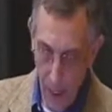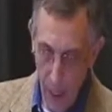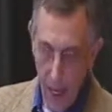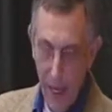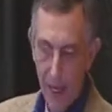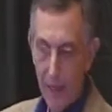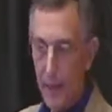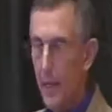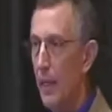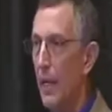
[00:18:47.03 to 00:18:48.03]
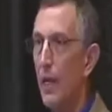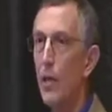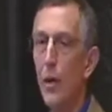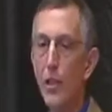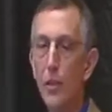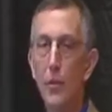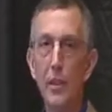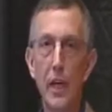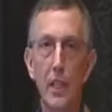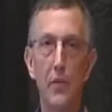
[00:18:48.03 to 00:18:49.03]
And integration with
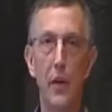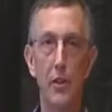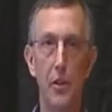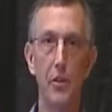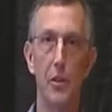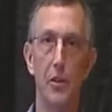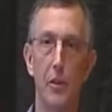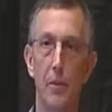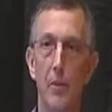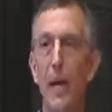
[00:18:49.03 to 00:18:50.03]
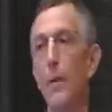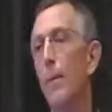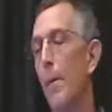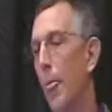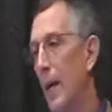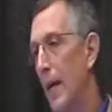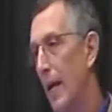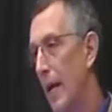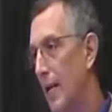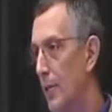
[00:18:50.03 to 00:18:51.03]
the HVAC system. Now,
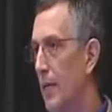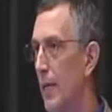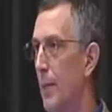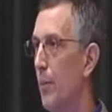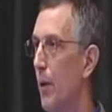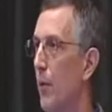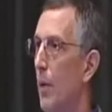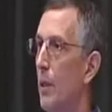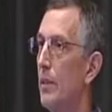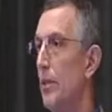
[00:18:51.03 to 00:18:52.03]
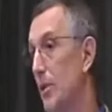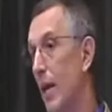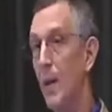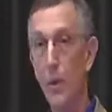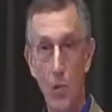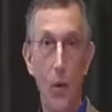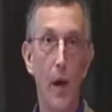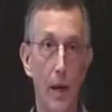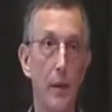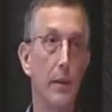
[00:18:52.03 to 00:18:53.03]
ASHRAE 90.1 does not
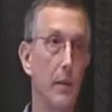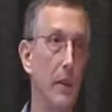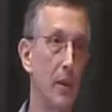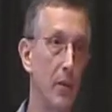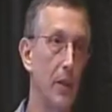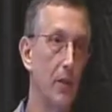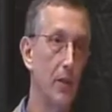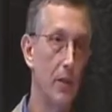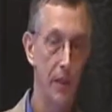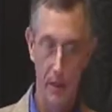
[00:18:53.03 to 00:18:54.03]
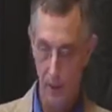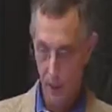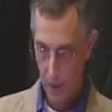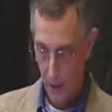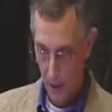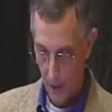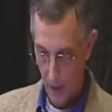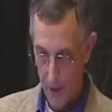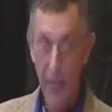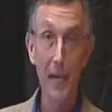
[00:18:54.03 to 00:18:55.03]
require integration to the
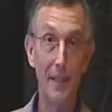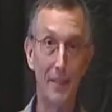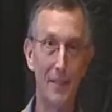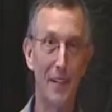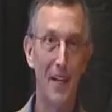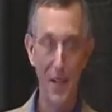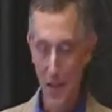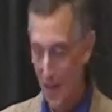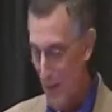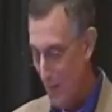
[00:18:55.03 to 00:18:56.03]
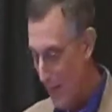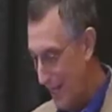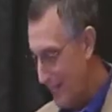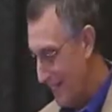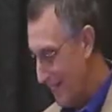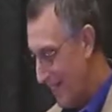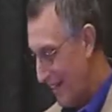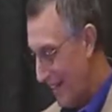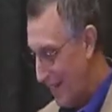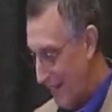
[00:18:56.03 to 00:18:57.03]
yet, okay? But
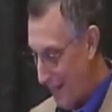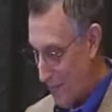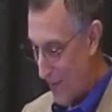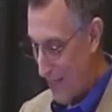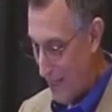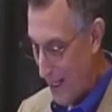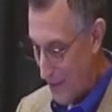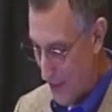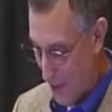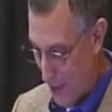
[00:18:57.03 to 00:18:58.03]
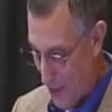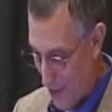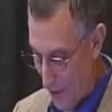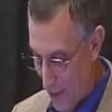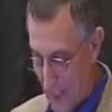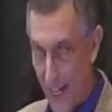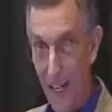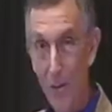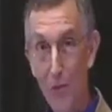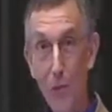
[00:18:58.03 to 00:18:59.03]
I found out this year that
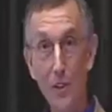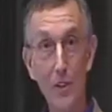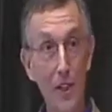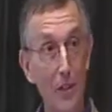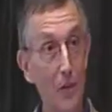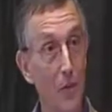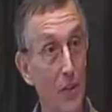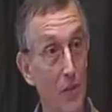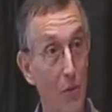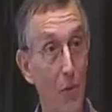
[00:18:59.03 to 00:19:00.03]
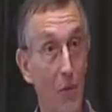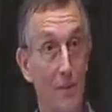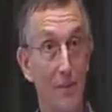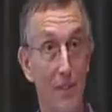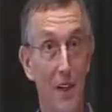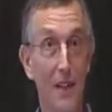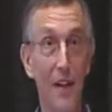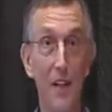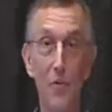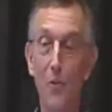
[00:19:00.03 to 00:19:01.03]
California Title 24, okay?
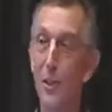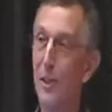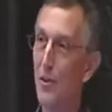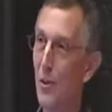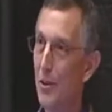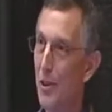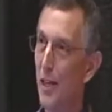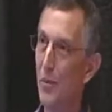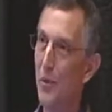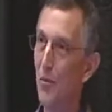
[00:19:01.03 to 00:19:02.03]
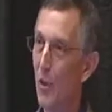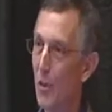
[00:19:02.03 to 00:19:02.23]
California has always kind of been one